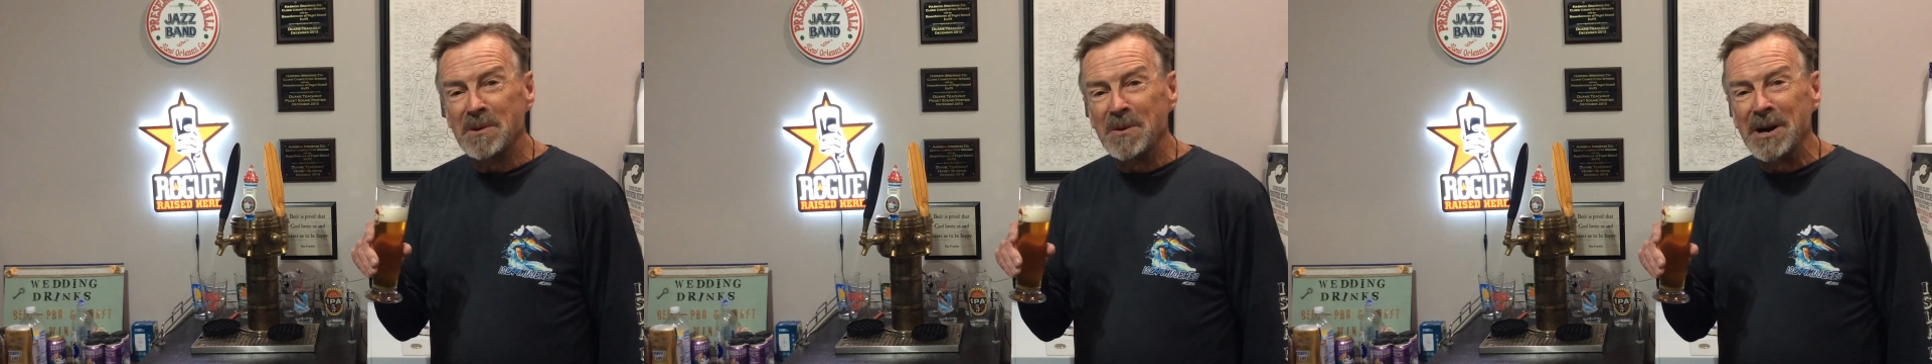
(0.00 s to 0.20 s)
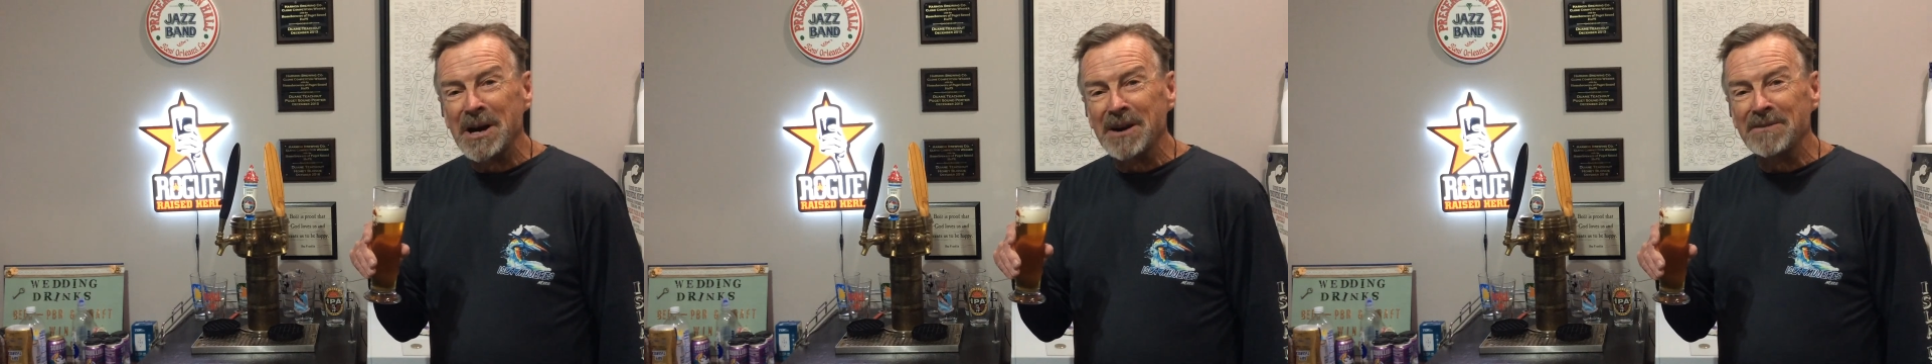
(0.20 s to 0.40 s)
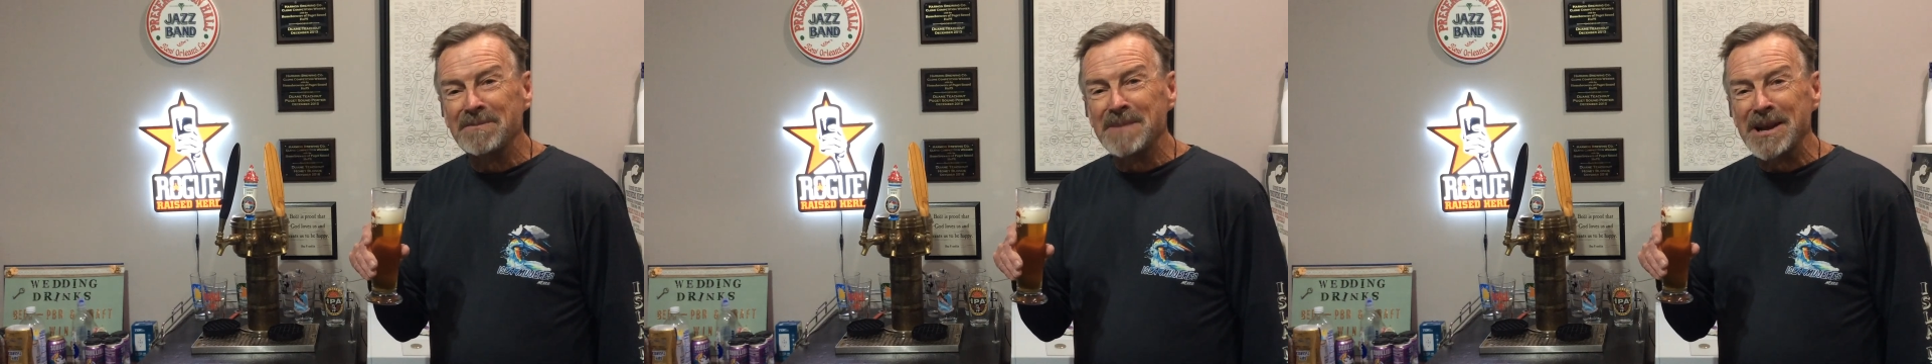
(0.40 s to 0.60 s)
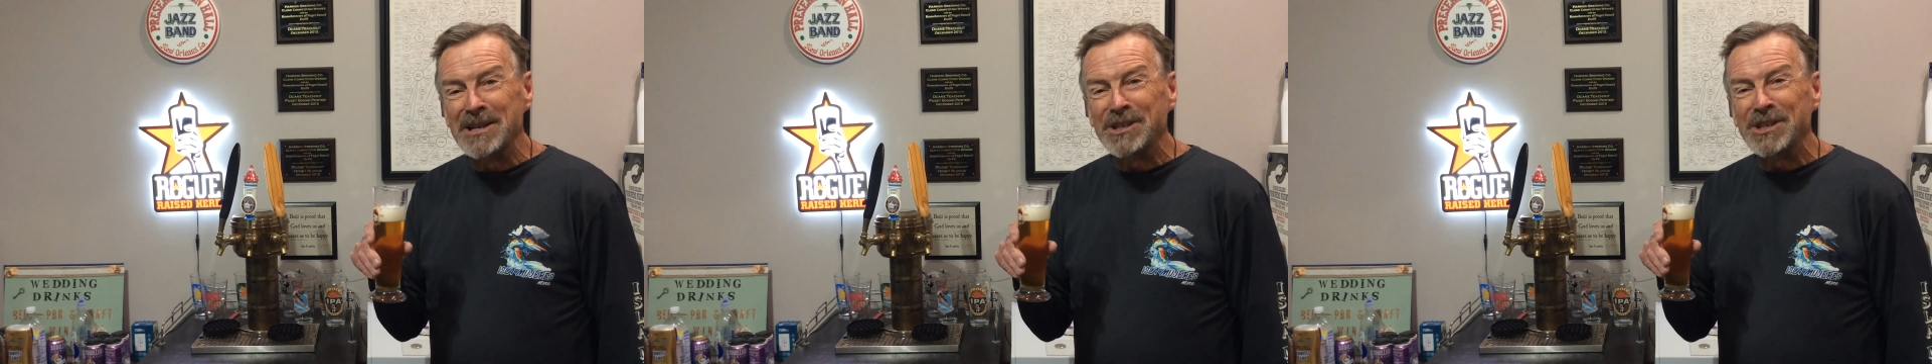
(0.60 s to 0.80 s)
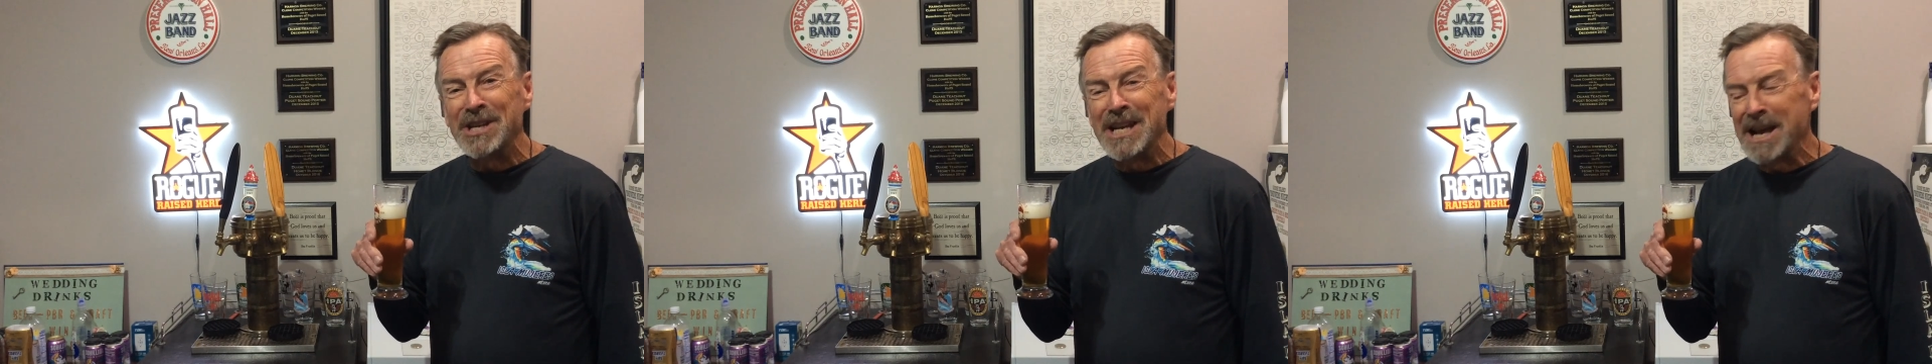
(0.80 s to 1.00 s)
aware of, it might
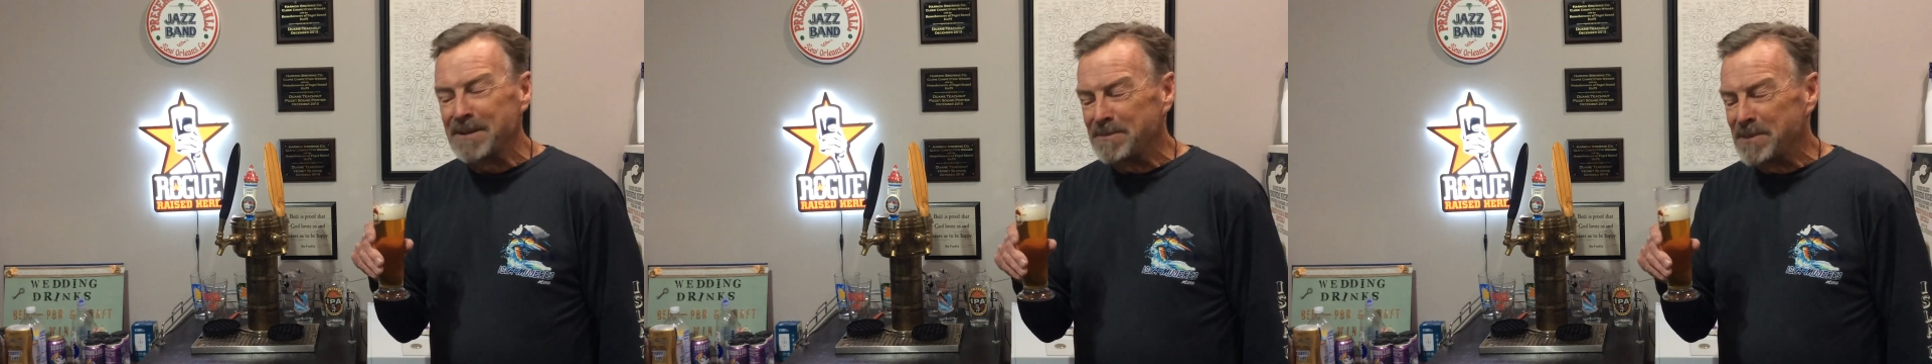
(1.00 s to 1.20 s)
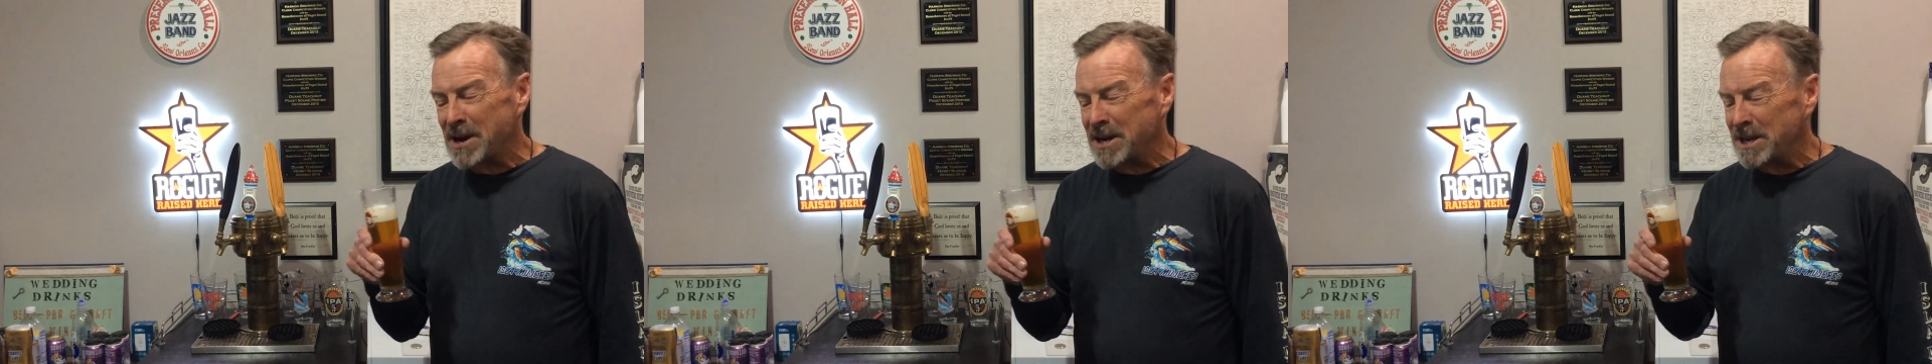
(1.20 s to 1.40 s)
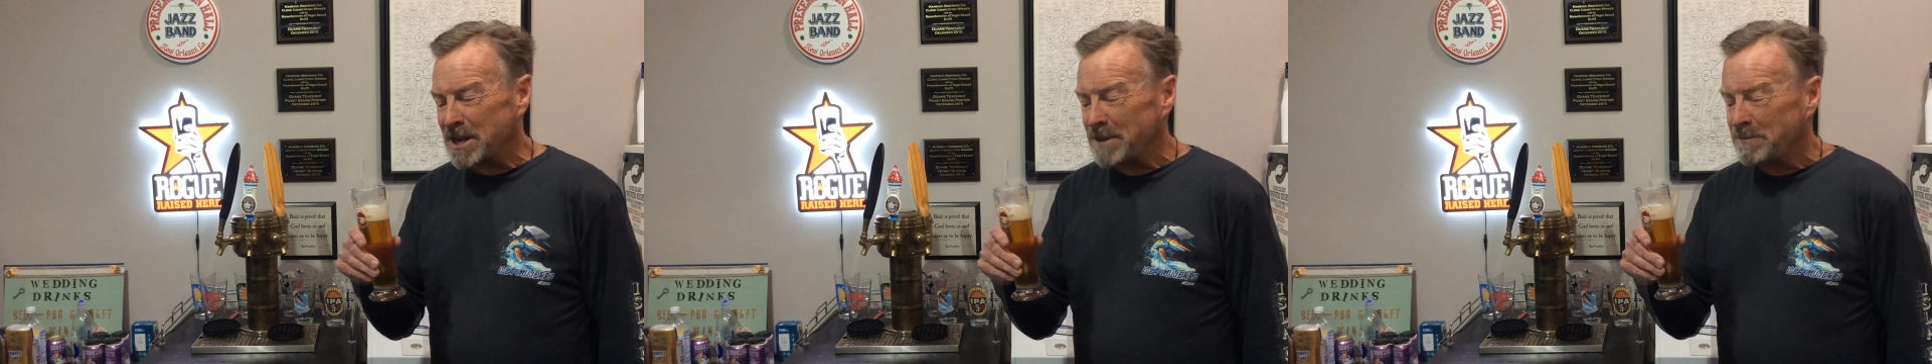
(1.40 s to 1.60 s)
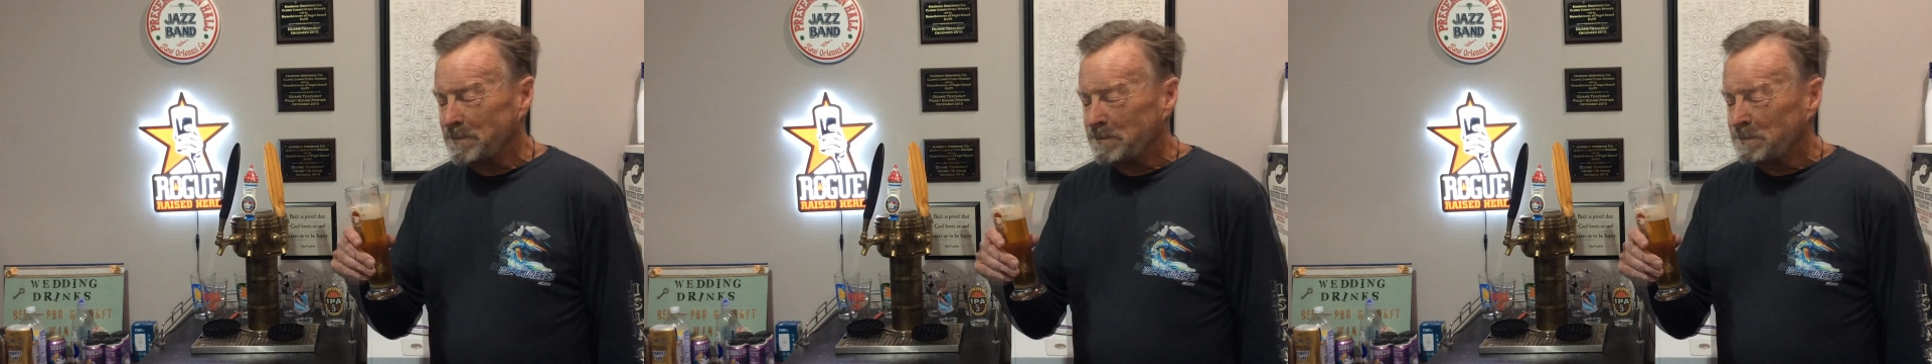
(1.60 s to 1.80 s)
sneak up on you.